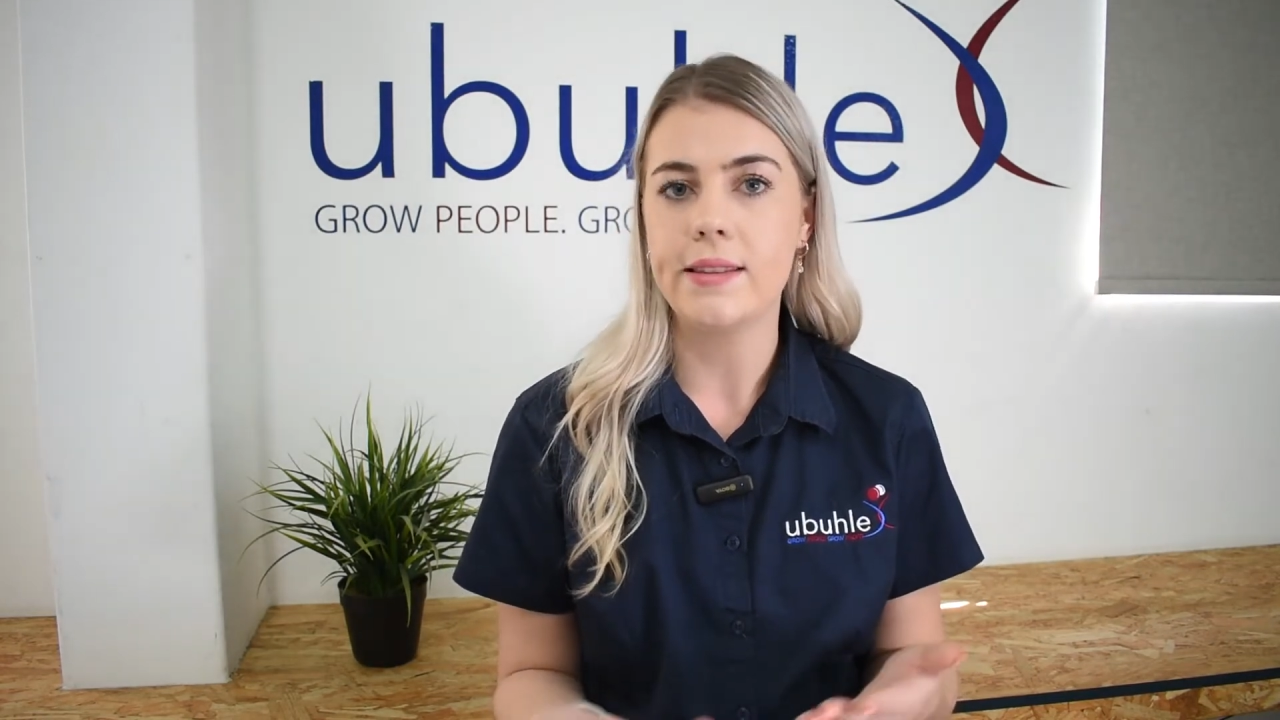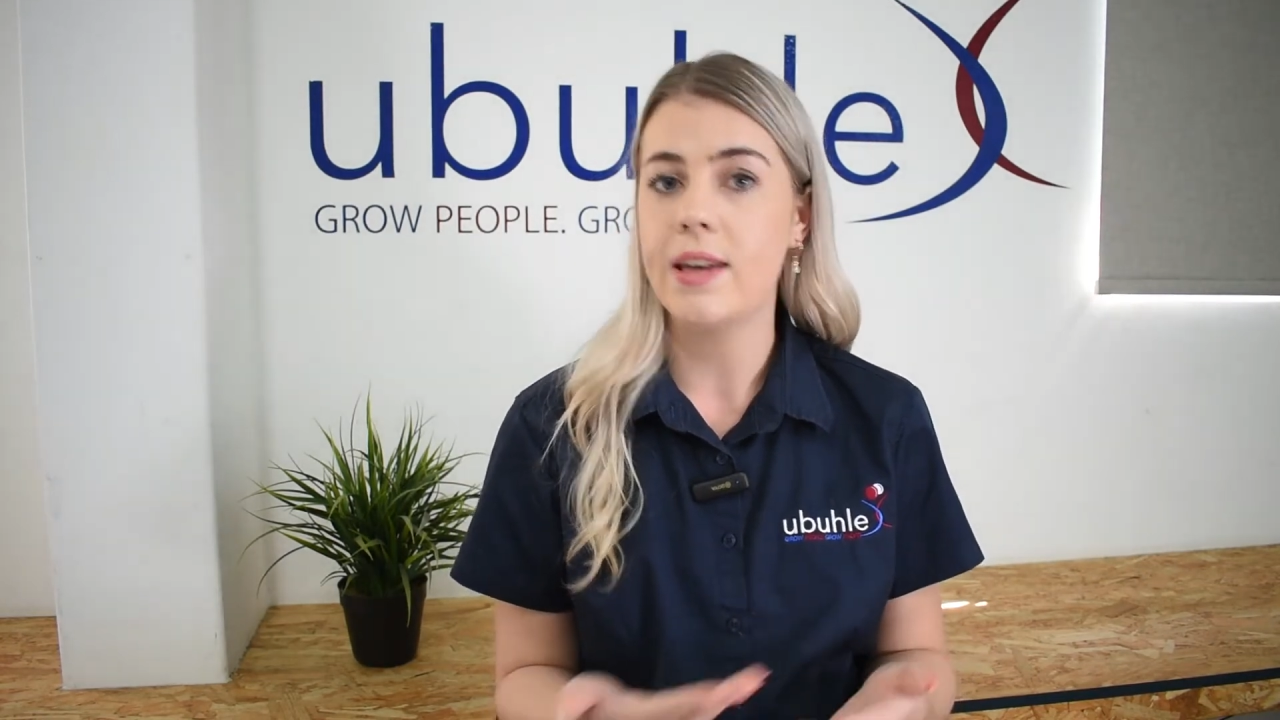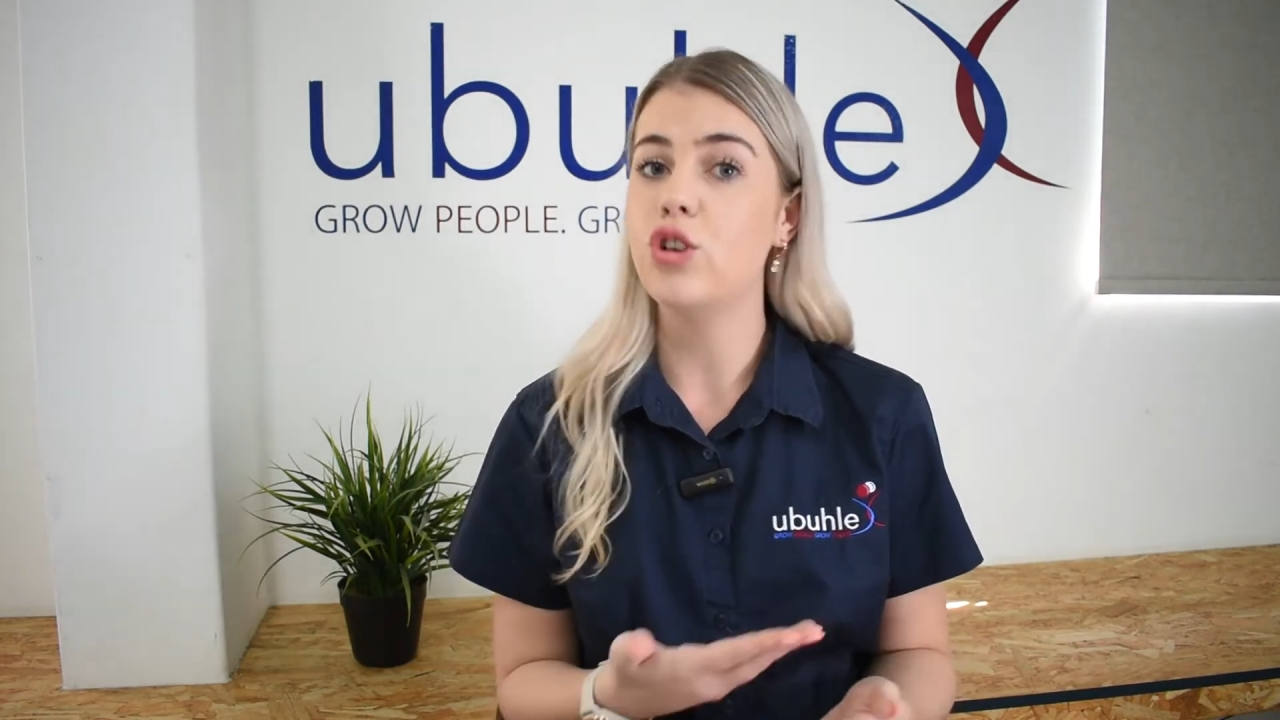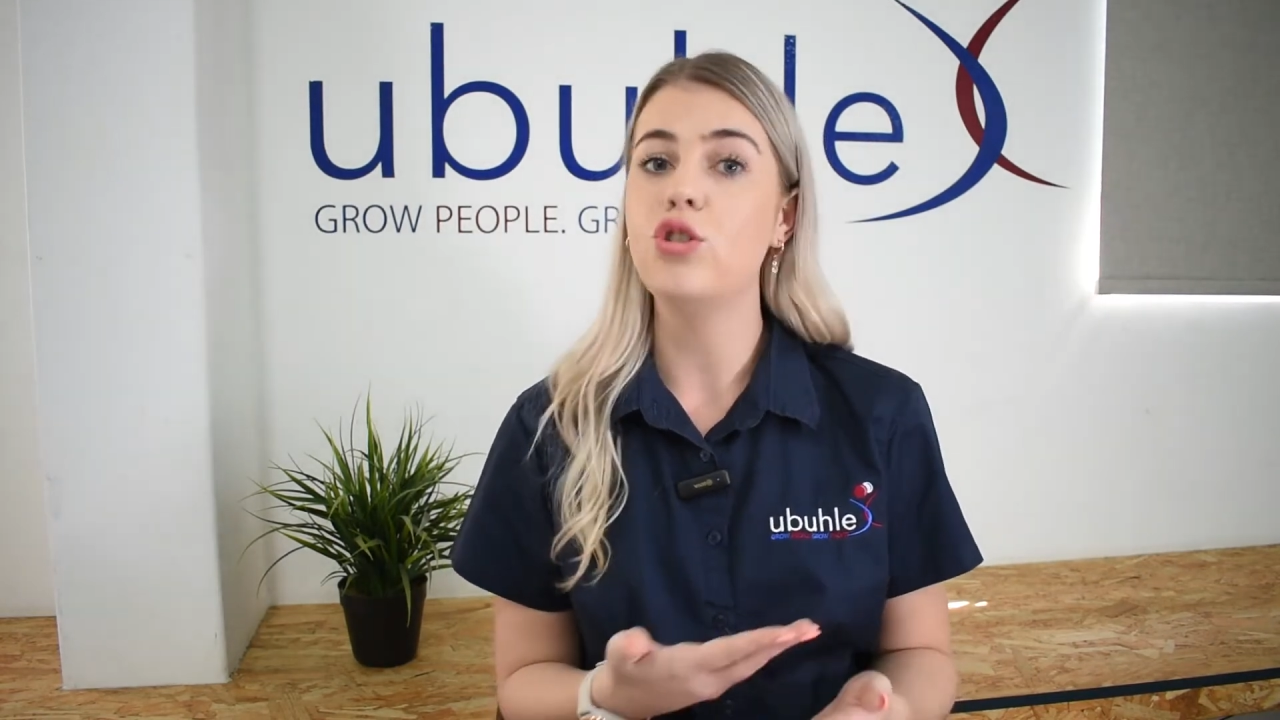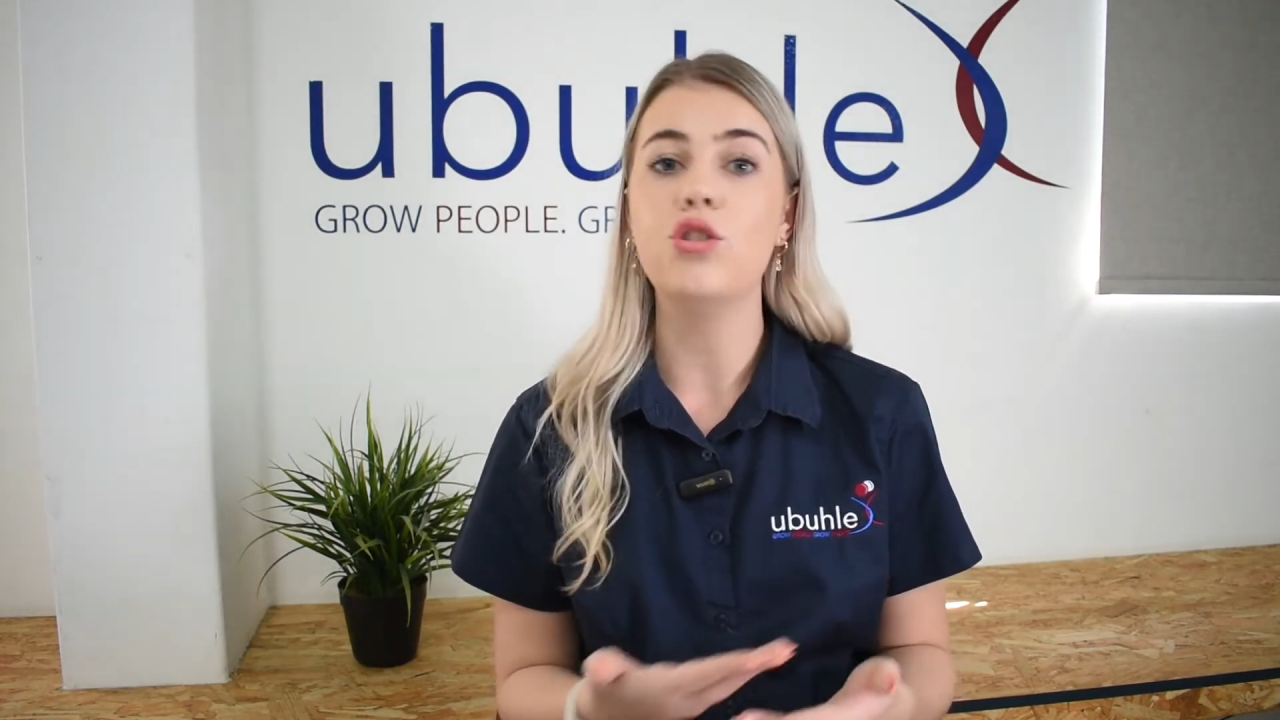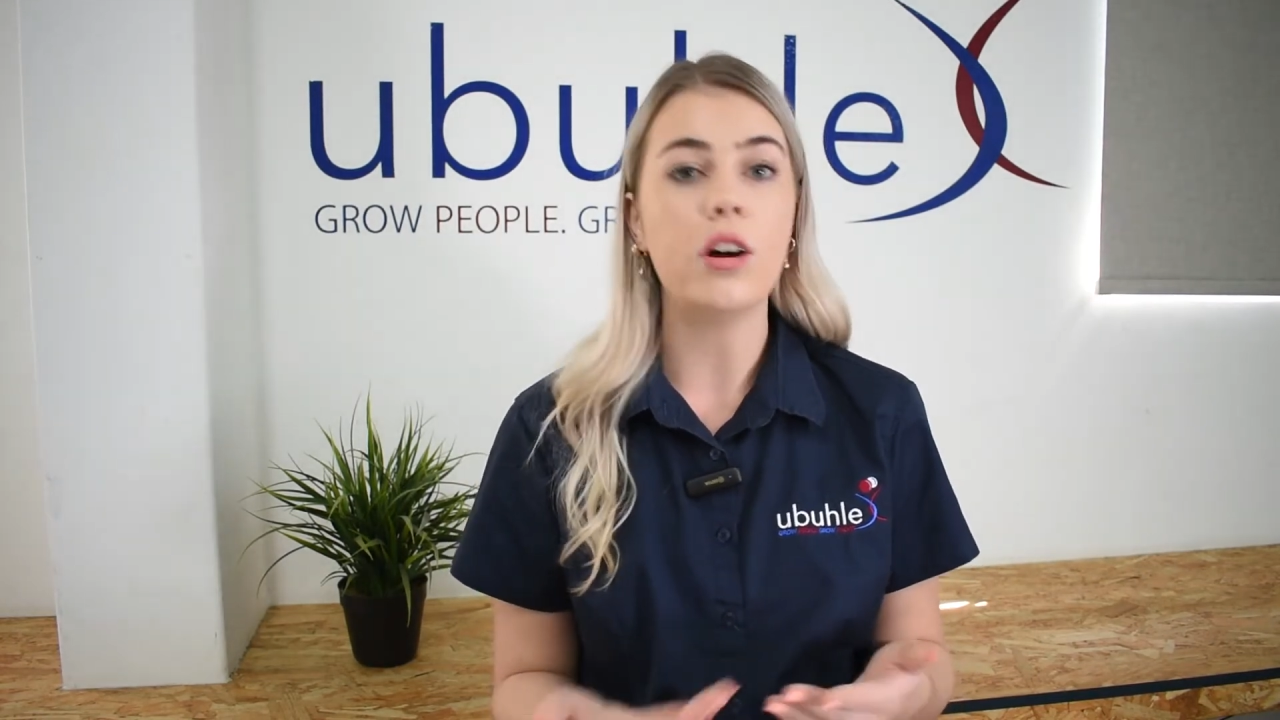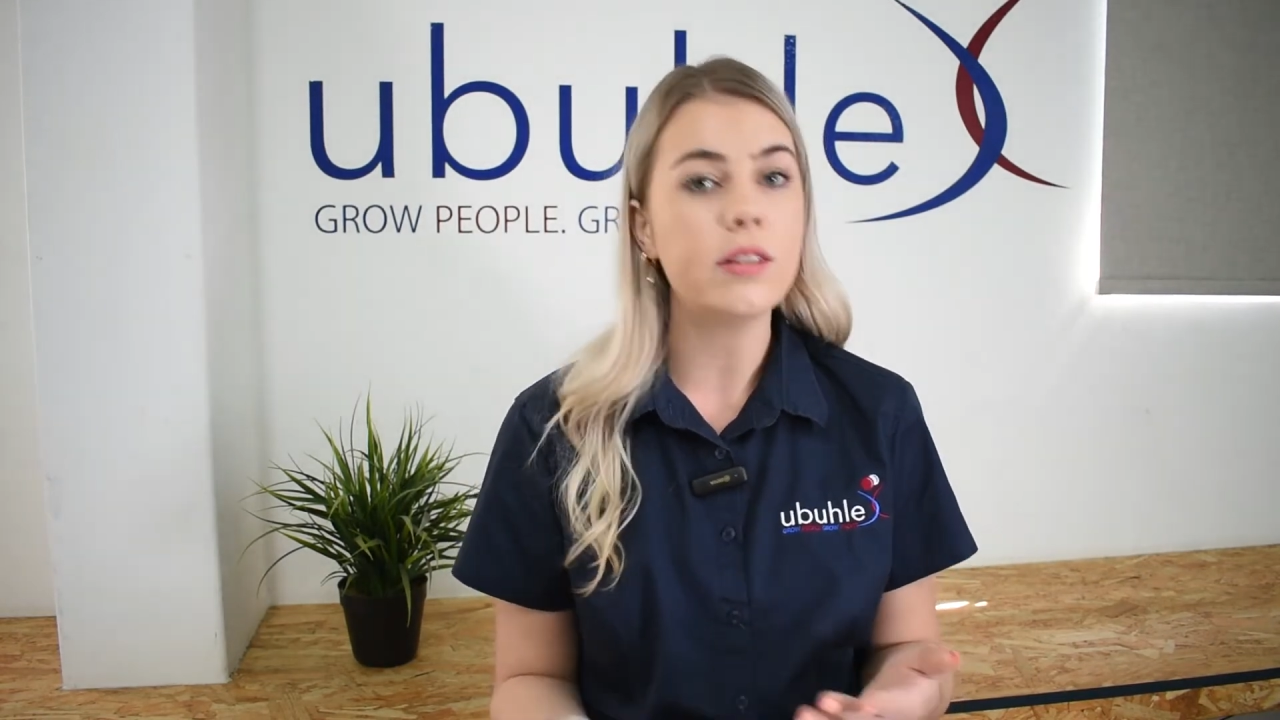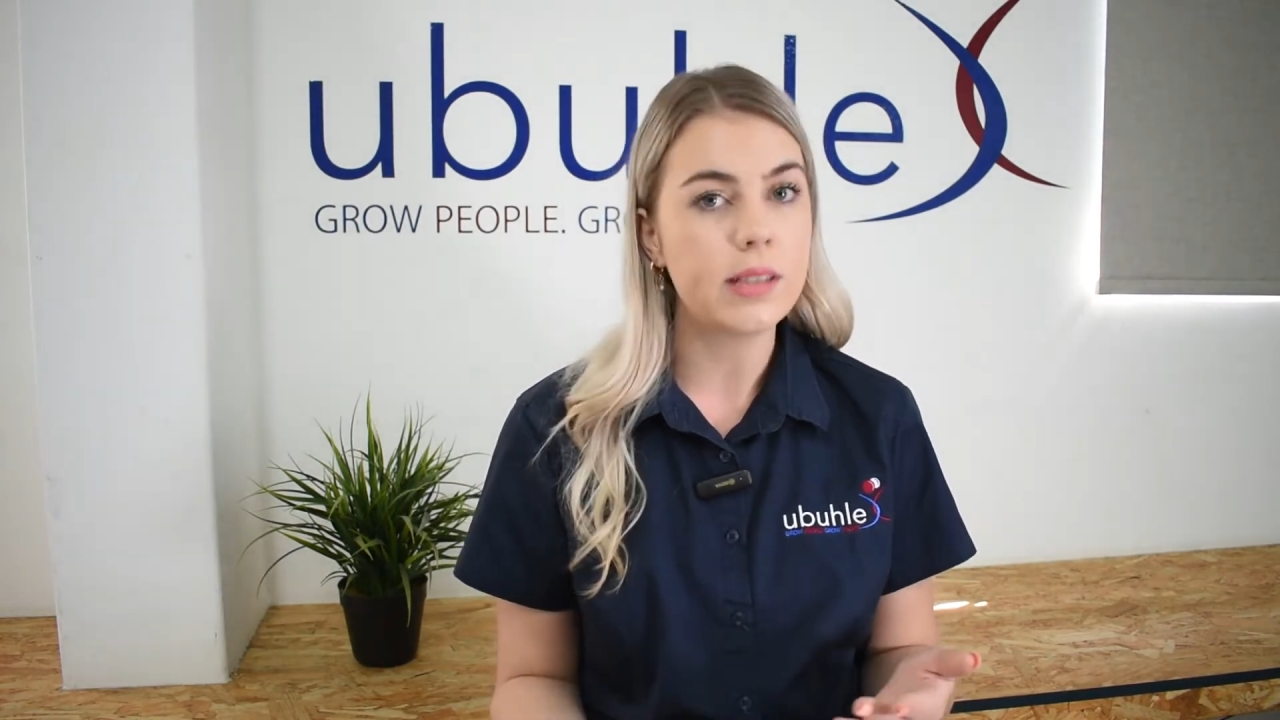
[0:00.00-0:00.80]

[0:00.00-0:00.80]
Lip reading: that are not